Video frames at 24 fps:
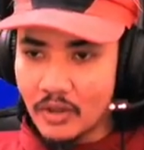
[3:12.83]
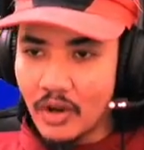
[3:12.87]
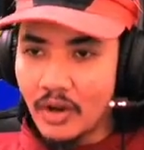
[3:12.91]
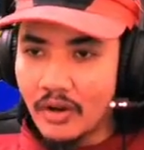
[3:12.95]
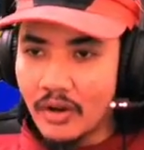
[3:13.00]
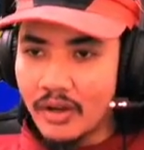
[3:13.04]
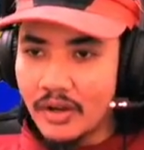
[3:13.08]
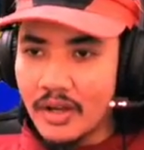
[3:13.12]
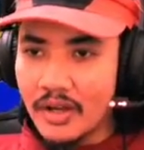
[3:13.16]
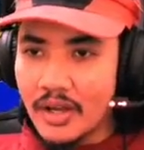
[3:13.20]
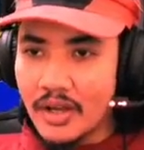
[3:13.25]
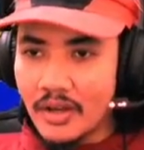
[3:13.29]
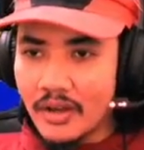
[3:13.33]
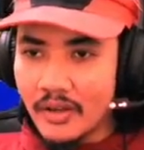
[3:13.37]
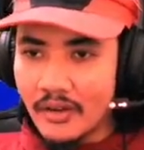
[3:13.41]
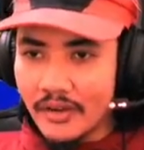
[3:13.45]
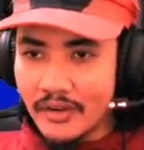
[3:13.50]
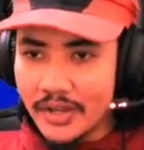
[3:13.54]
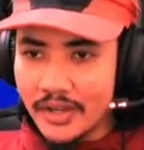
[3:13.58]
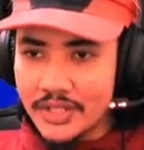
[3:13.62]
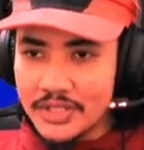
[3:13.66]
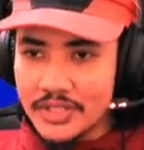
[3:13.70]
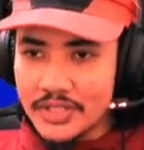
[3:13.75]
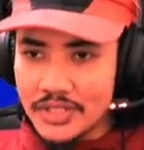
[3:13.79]
Oh,
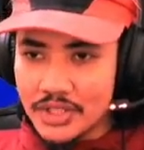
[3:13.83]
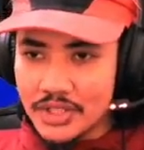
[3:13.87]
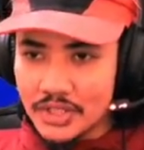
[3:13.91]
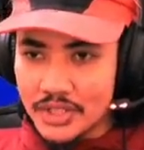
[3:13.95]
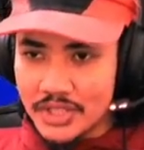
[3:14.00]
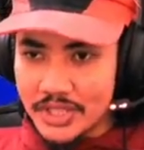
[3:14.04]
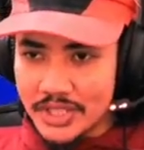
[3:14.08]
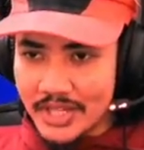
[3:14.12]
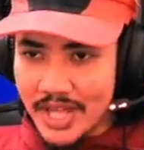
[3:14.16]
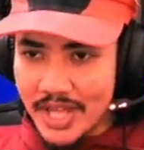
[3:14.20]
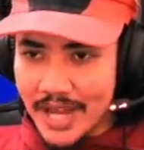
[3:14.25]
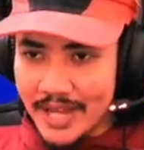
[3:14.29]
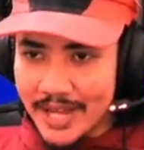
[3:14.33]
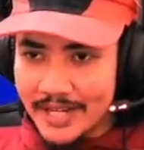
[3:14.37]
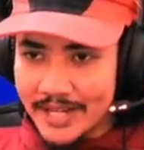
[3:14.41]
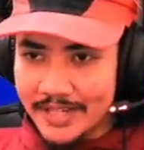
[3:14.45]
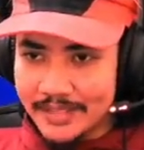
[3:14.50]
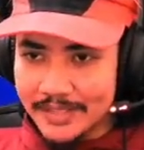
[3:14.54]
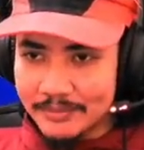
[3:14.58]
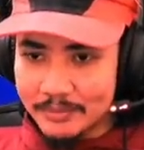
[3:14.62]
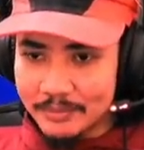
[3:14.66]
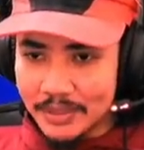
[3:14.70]
okay, she, she died,